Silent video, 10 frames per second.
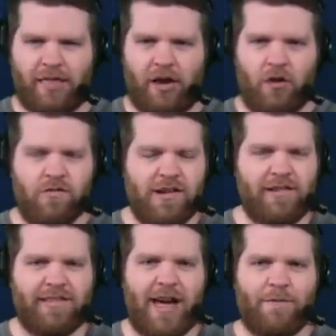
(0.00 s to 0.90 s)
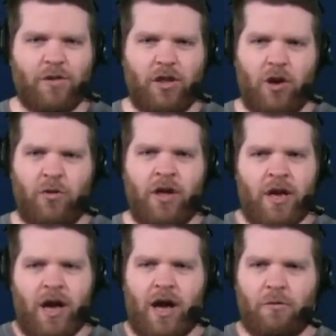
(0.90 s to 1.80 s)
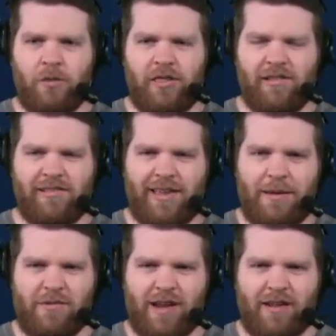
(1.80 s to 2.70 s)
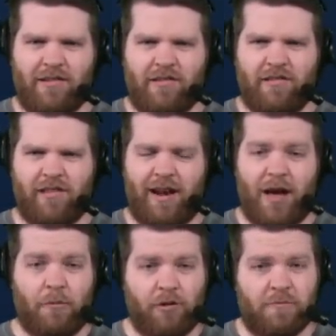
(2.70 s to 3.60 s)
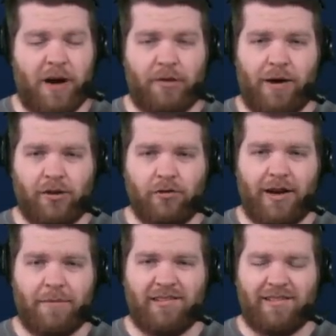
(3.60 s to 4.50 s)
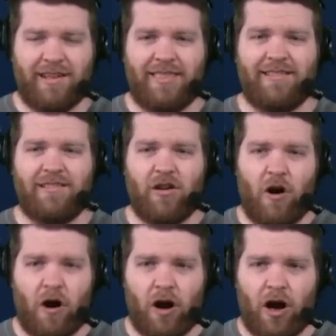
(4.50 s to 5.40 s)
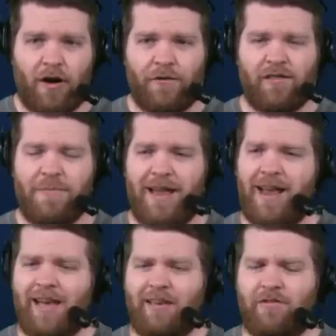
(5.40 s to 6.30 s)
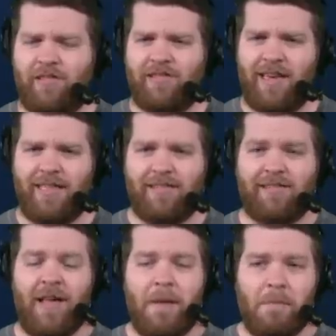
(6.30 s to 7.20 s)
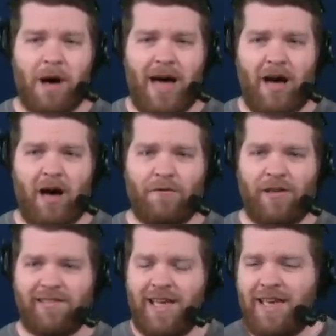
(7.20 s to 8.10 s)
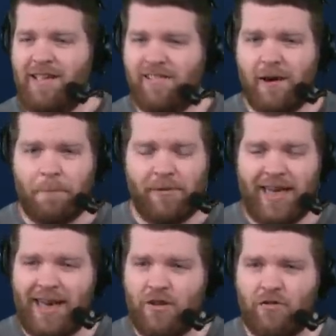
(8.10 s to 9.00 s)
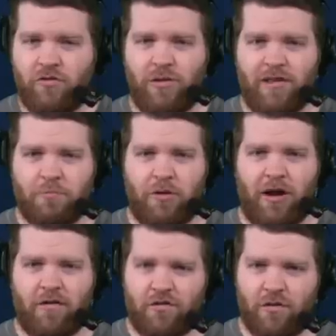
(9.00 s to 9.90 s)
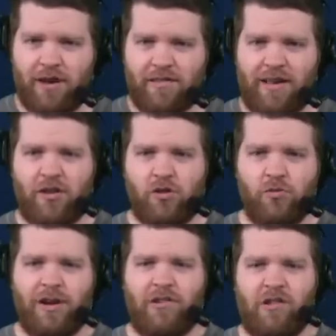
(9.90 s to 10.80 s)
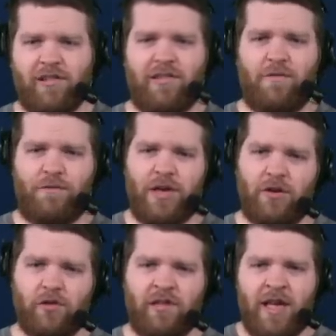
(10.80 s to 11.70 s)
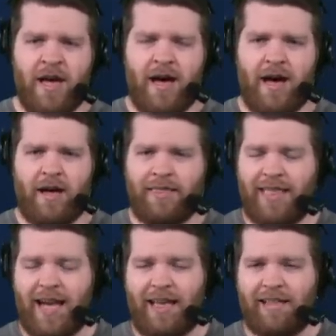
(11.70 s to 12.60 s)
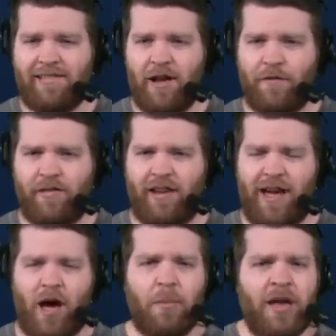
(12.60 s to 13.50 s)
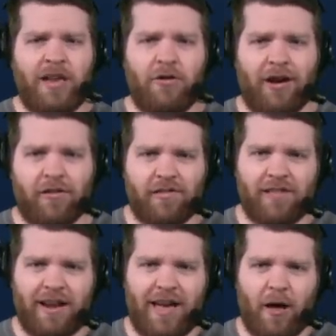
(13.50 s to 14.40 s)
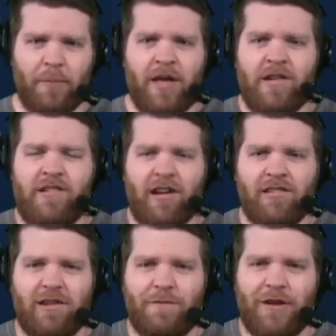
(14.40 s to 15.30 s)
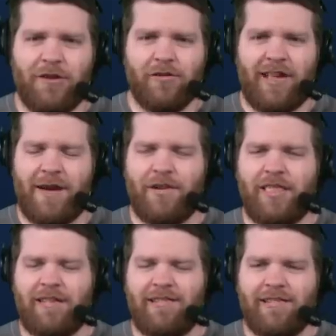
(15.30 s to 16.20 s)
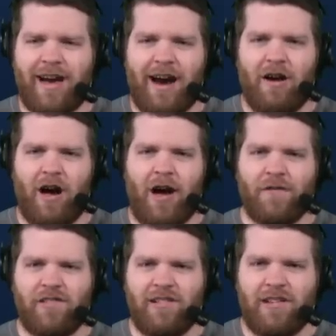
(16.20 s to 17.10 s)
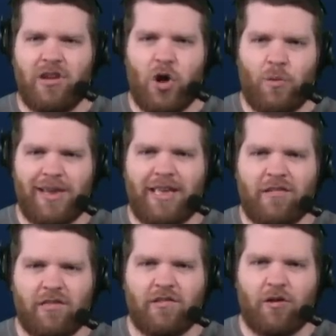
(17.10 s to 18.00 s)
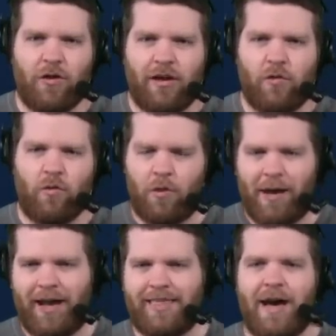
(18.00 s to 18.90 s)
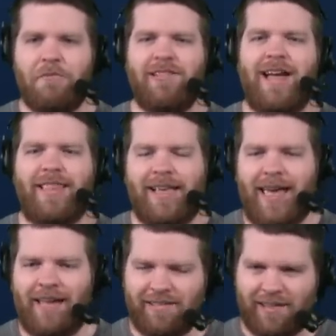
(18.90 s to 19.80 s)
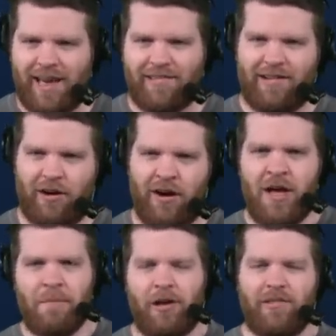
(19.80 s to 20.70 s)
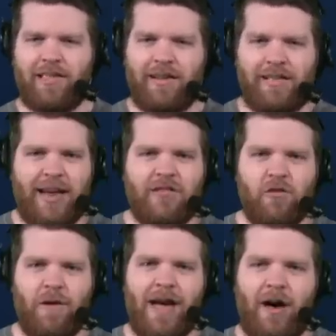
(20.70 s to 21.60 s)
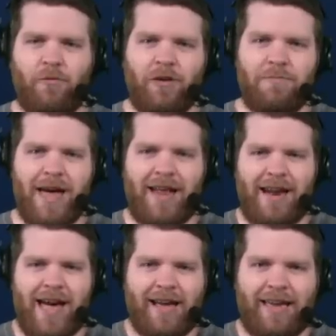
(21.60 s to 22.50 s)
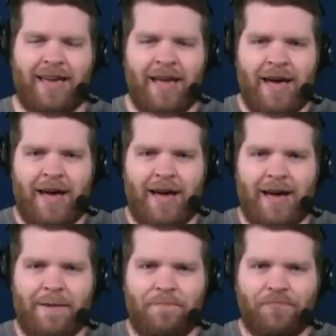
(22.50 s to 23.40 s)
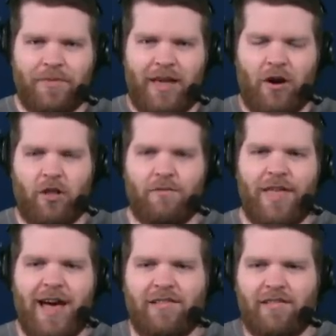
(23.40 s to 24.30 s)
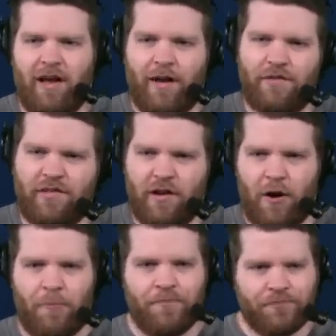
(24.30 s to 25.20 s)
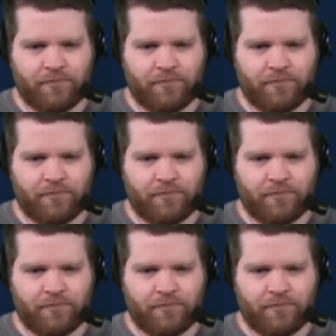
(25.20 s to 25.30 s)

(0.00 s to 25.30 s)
the coaching staff alone uh, with scheme changes is going to help, which, by the way, Luke Getsy said this is our offense. Matt Nagy used to say this is my offense. He's going to cater to his player strengths, including Justin Fields. Uh, that itself is going to help. You know what else is going to help? Justin Fields having this entire offseason knowing he's the starting quarterback. That was not the case last year because they dicked around with Matt Nagy um, and all of that stuff. So